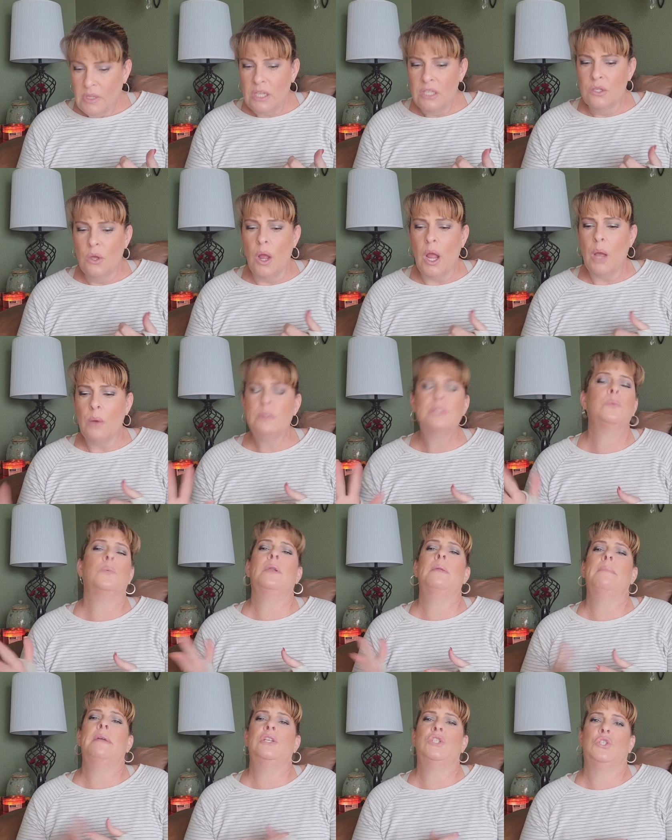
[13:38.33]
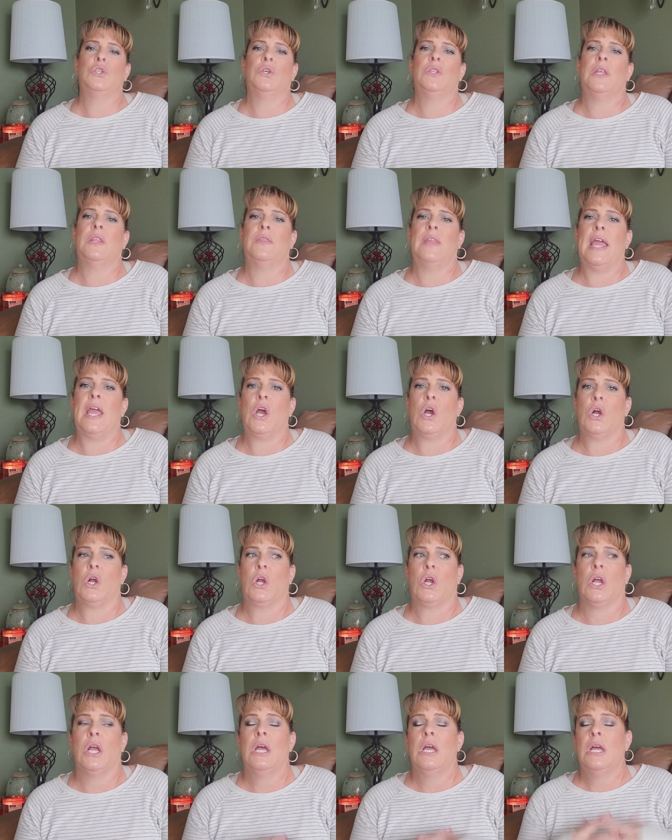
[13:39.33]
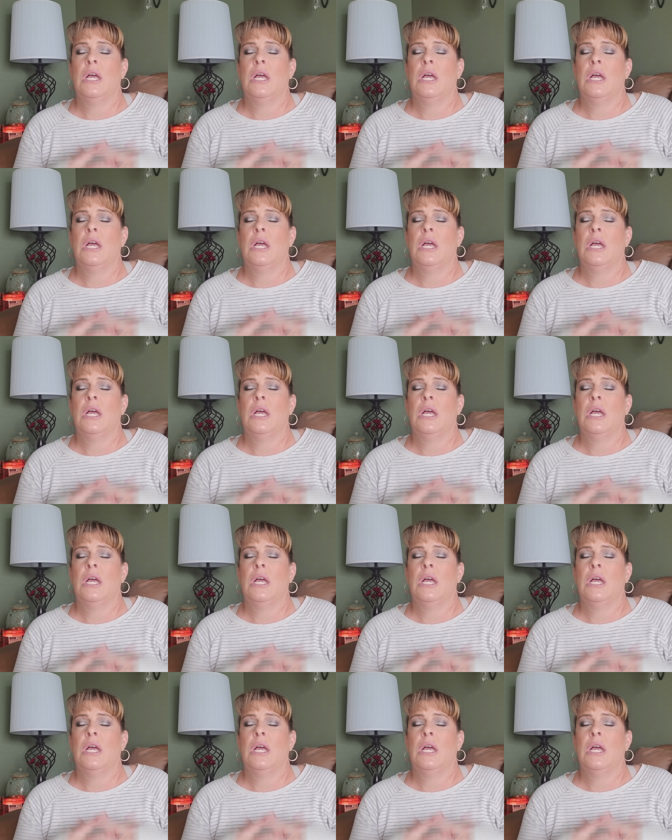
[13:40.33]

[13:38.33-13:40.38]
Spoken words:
So I always want to make sure that they are